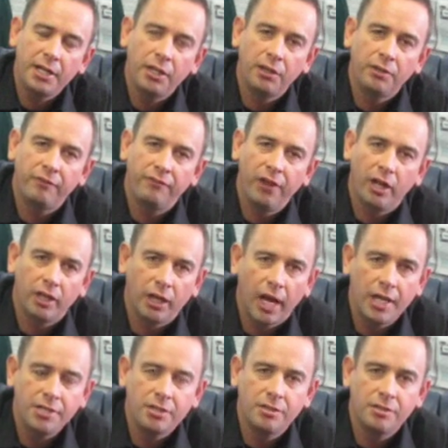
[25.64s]
to you the
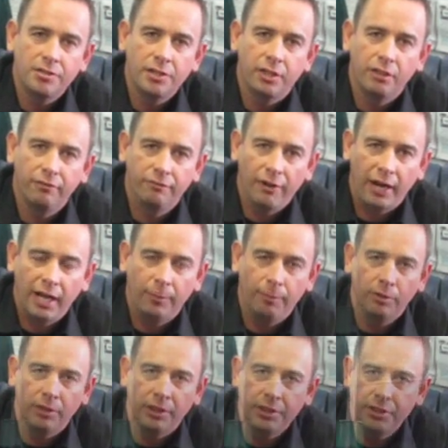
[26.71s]
variations that are
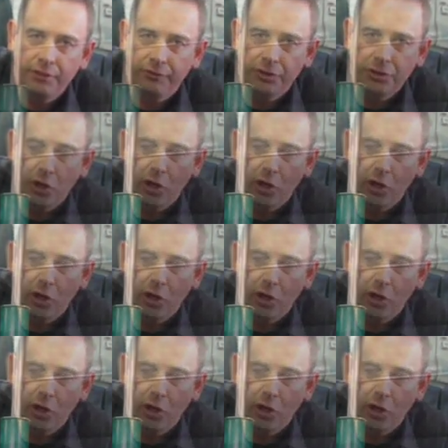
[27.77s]
available in different